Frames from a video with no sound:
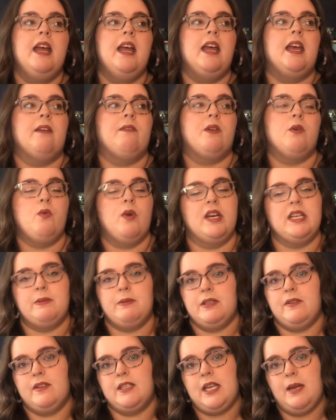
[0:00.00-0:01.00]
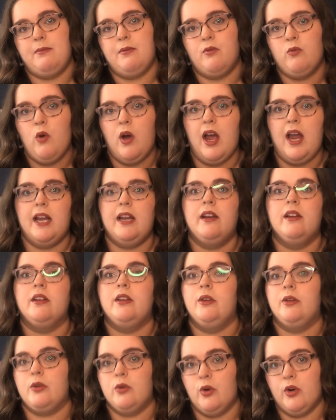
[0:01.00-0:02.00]
If you want a specific type of wine,
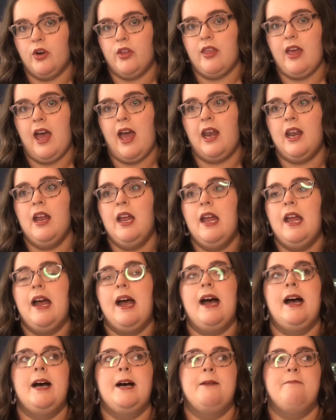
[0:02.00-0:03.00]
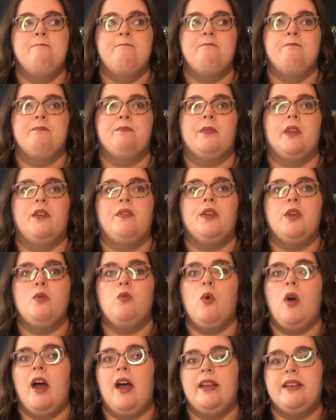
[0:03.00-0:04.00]
you can order that. If you
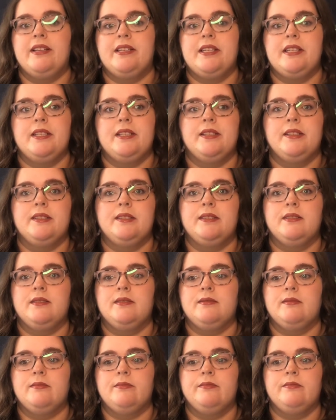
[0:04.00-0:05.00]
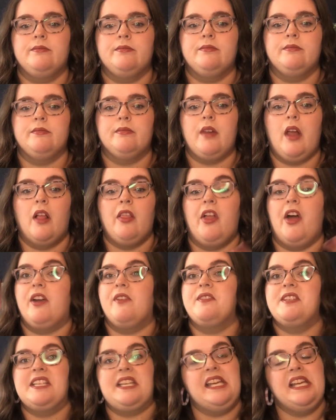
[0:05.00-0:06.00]
want a lot
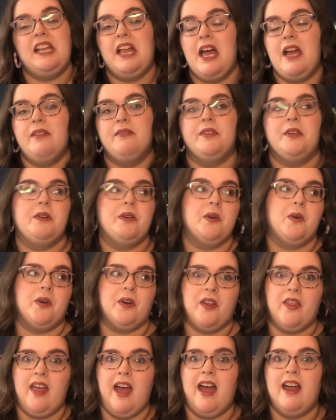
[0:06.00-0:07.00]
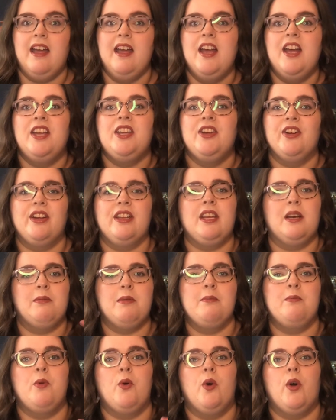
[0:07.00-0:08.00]
of tequila, you can order that. You're a little
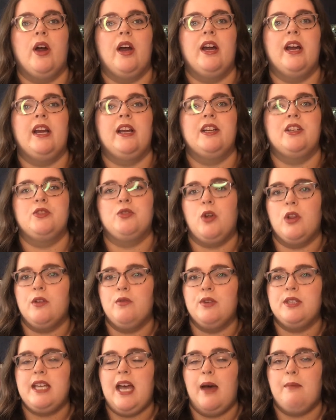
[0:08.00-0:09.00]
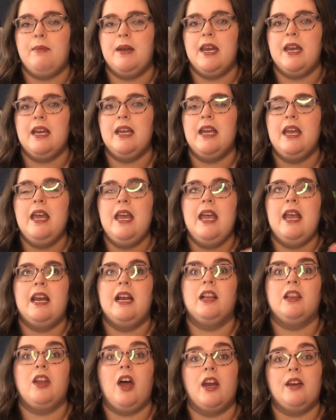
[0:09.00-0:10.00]
bit more in control of what's happening. And
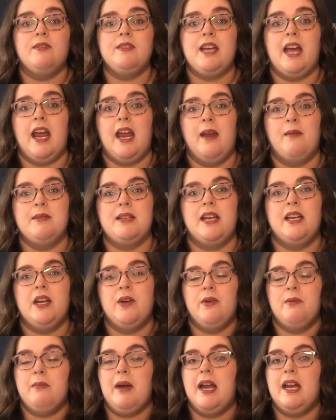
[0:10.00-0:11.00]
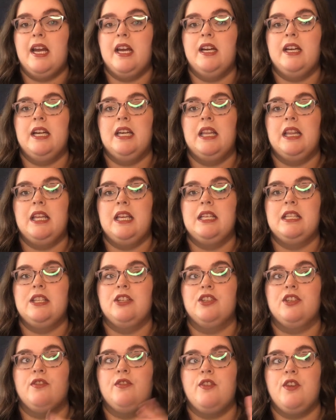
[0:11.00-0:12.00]
a lot of times, I know in my area at least,
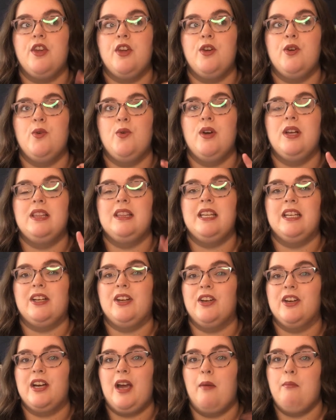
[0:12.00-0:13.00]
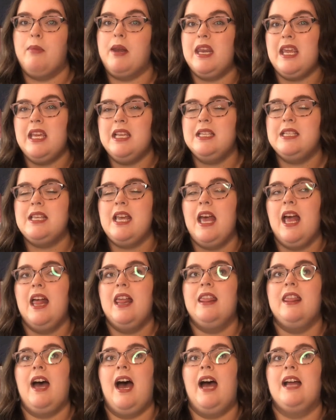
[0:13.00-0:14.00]
there's a few liquor companies
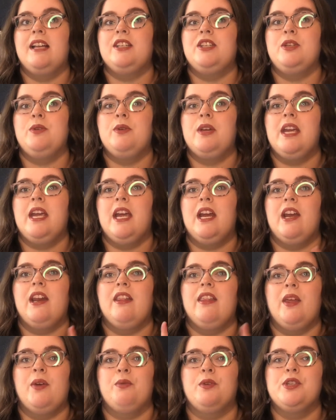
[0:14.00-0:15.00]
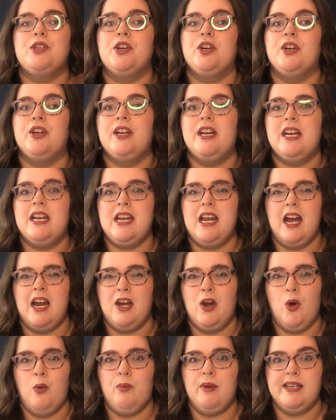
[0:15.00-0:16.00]
that you can then return any
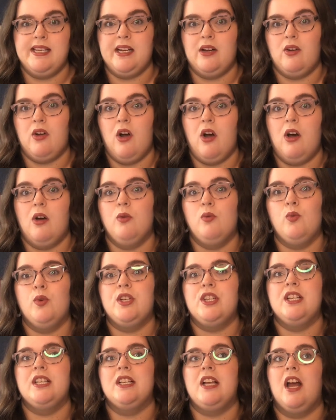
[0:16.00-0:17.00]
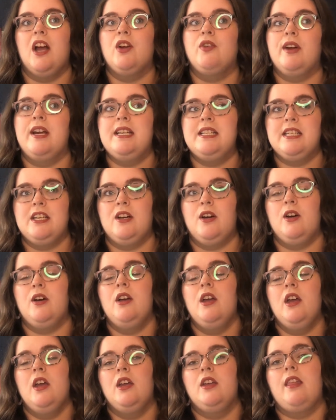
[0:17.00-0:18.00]
unopened alcohol, which is a great deal.
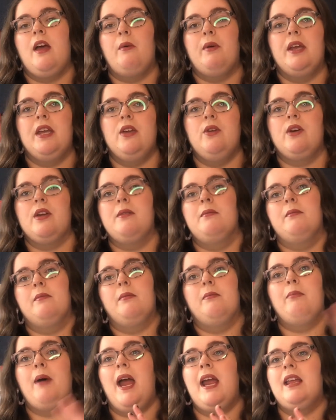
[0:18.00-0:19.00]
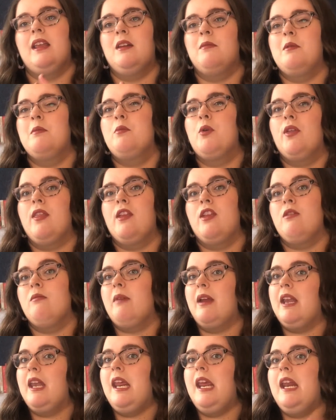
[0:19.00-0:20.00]
That way you can buy a little bit more than you
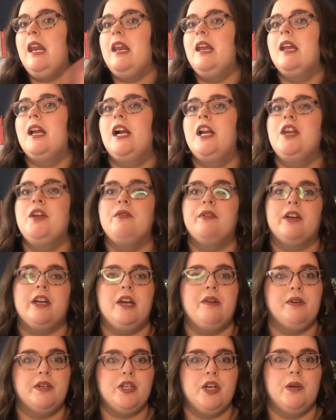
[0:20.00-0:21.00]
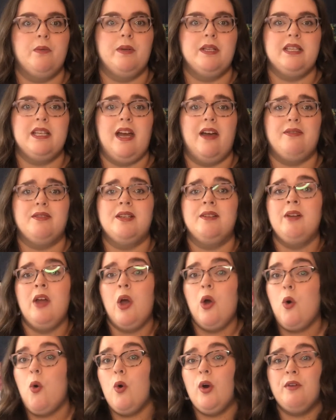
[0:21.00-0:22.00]
might need, and you can return what's left.
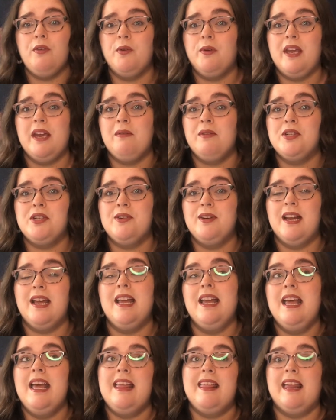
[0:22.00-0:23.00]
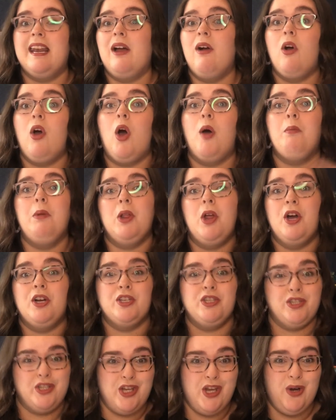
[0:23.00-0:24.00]
Or if you can't return it, that alcohol
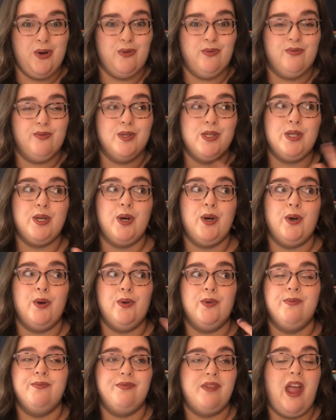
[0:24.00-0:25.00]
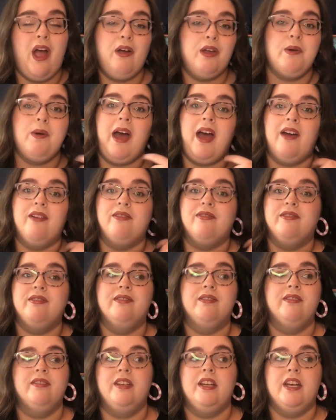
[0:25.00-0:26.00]
belongs to you. So now you have,
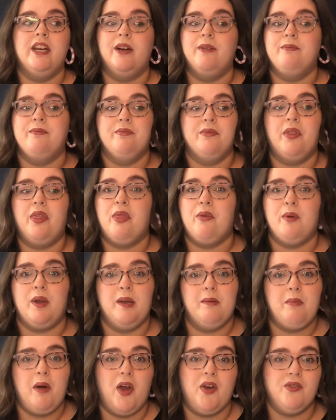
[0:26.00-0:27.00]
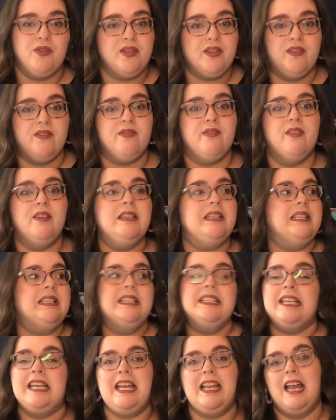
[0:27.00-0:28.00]
3 bottles of
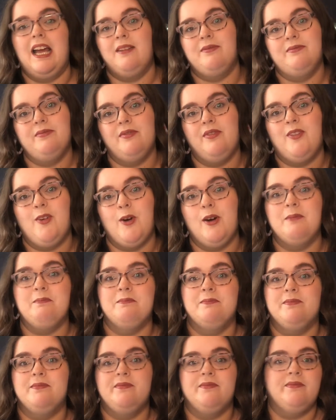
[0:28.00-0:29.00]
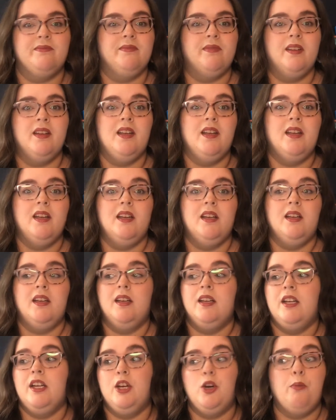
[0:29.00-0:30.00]
tequila for,
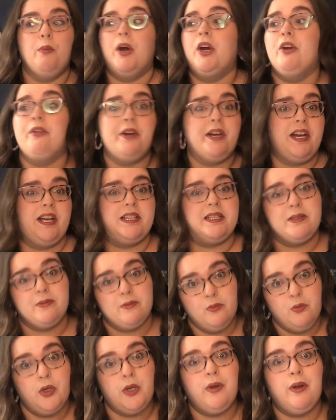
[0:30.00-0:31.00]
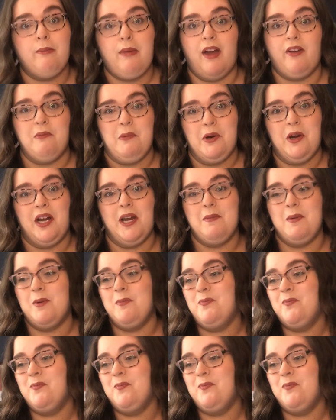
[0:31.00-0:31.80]
margaritas when you get back from your honeymoon.